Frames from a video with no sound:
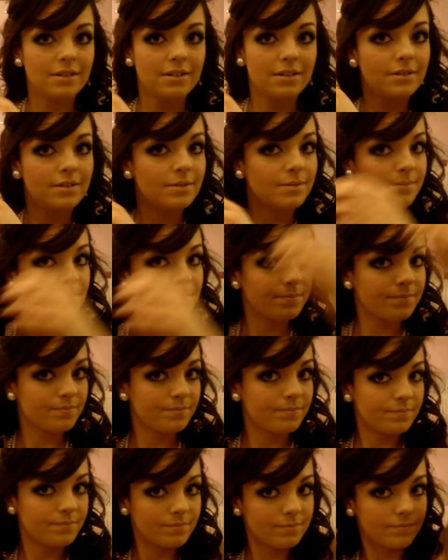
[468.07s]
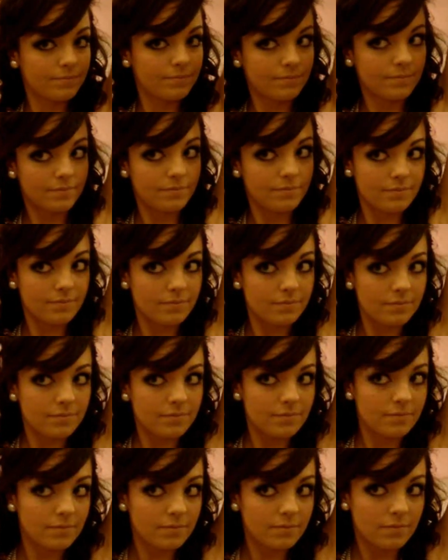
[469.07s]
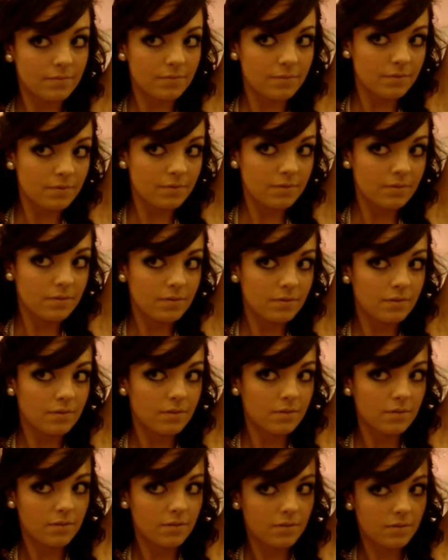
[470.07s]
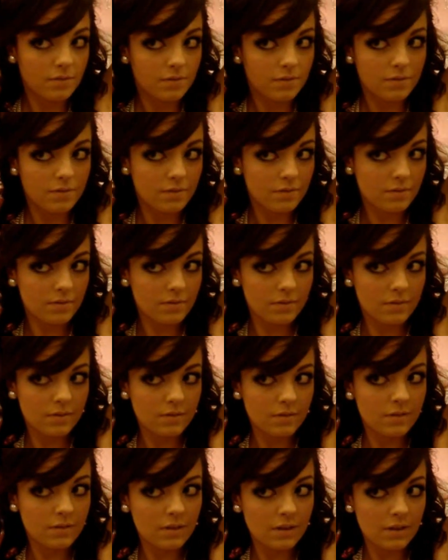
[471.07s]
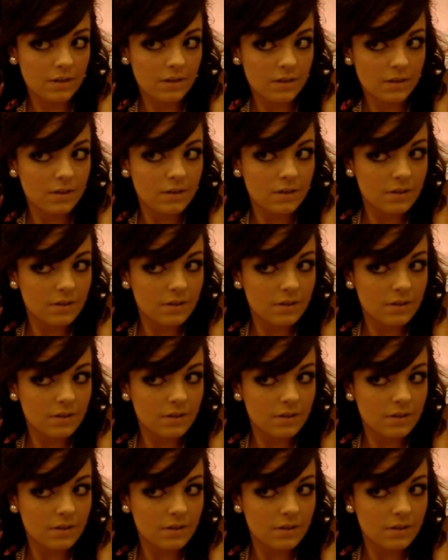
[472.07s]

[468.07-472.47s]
Nobody speaks.